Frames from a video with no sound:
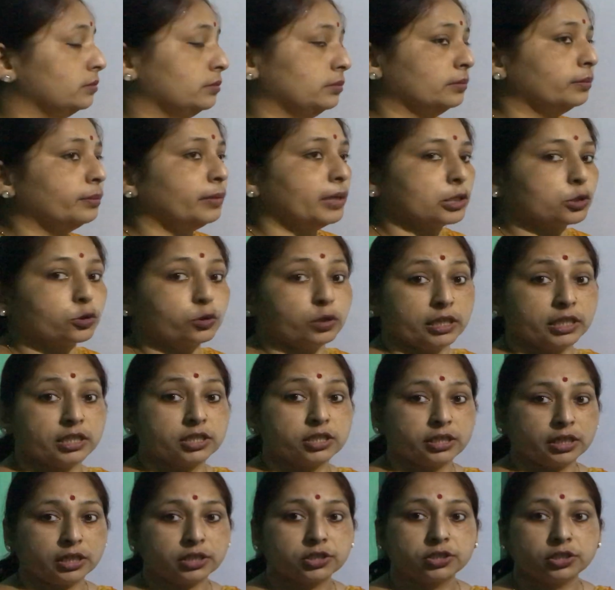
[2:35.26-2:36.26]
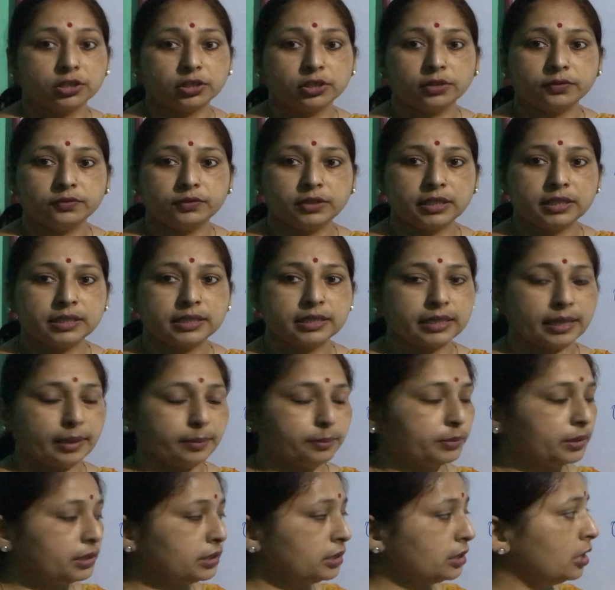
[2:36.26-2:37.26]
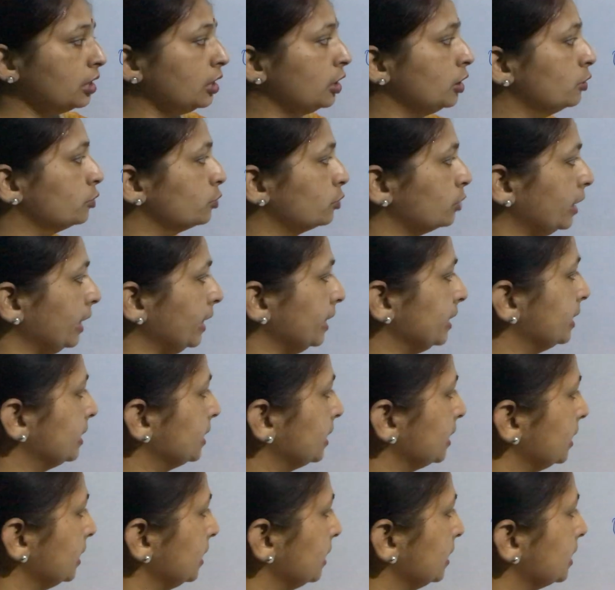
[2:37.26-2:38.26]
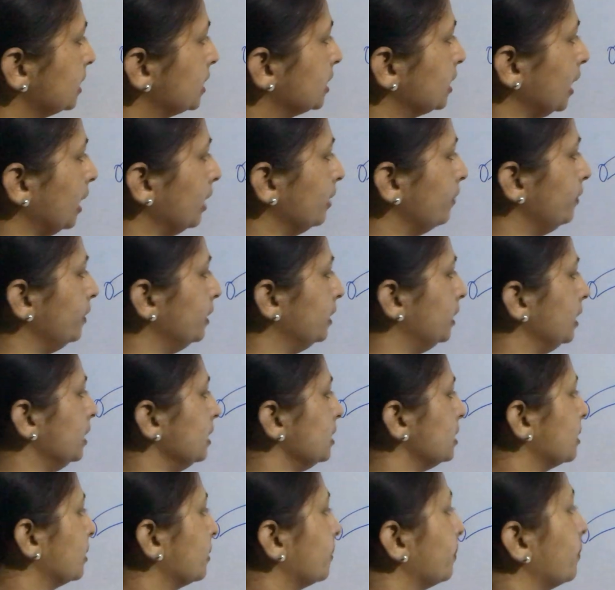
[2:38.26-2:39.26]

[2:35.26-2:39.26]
muscular structure of these chambers. So let's start with this.